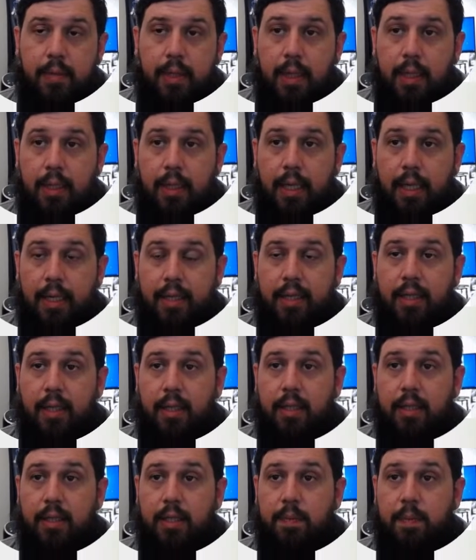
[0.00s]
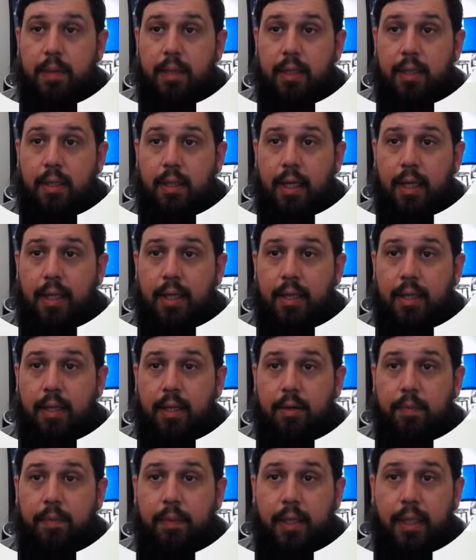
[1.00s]
not thickness, but like how
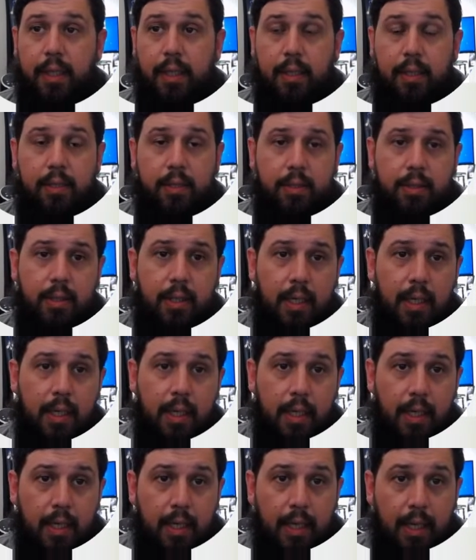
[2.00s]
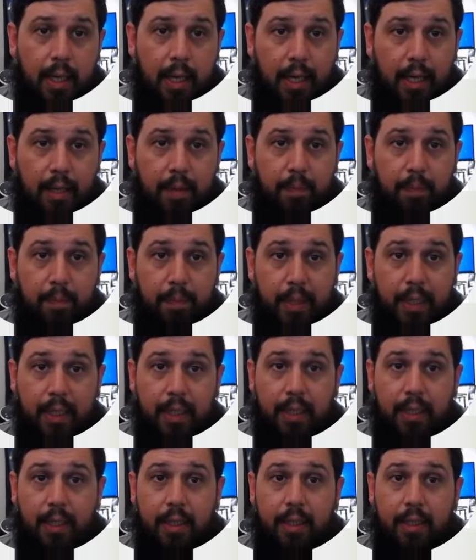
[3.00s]
big it is. But
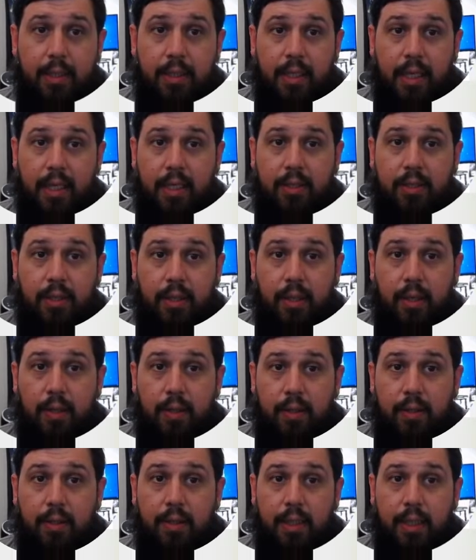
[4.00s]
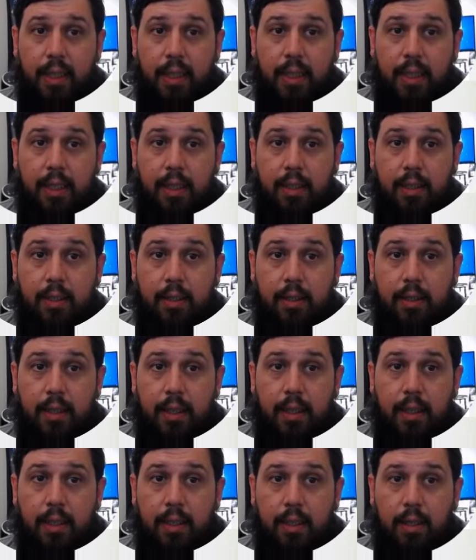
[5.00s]
it is actually on the
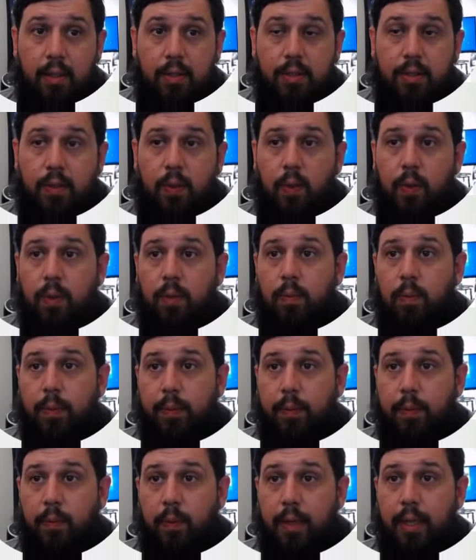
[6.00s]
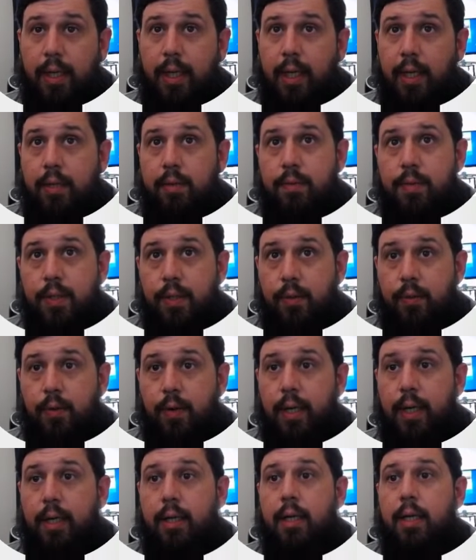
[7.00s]
closet door where we want it at. So
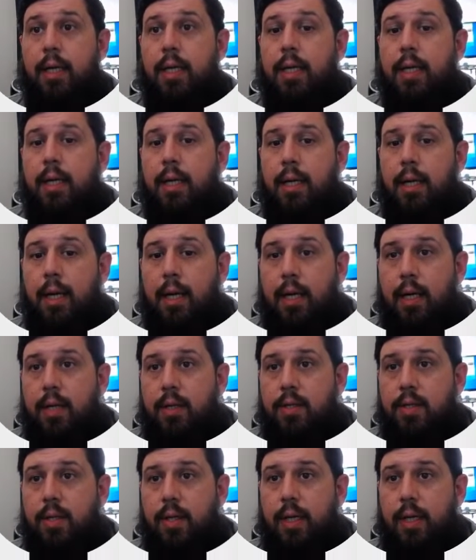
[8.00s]
great. So